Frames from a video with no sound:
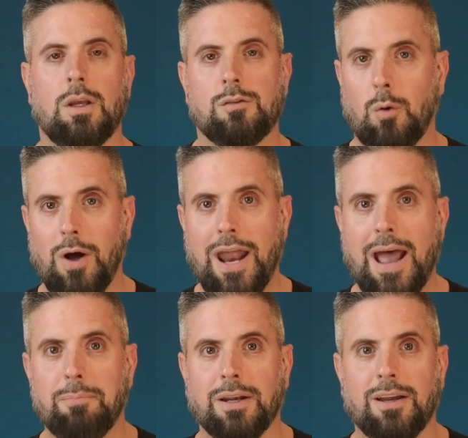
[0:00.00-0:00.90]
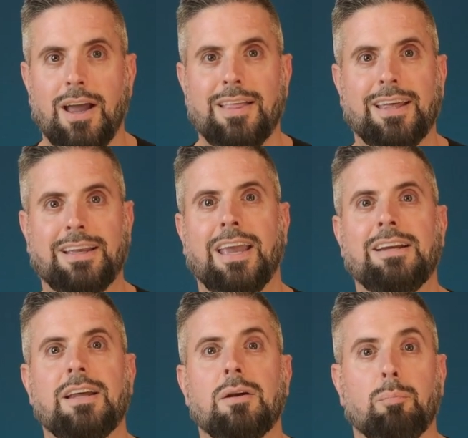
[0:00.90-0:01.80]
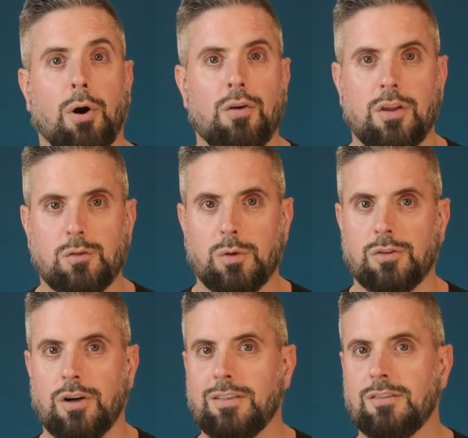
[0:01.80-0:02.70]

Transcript: So what happened? The king didn't burn this wizard at